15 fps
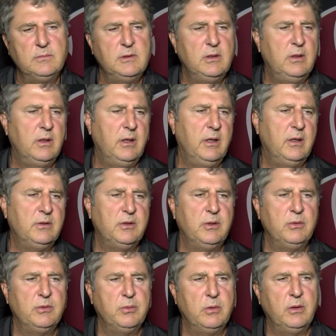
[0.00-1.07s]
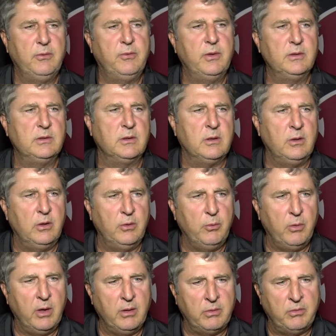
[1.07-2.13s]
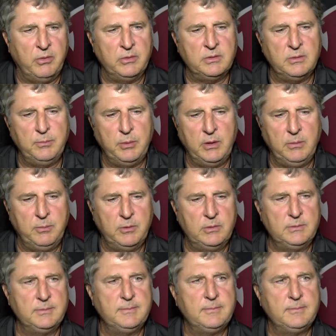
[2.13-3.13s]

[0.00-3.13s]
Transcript: the hitch, he was really physical and ran through some people.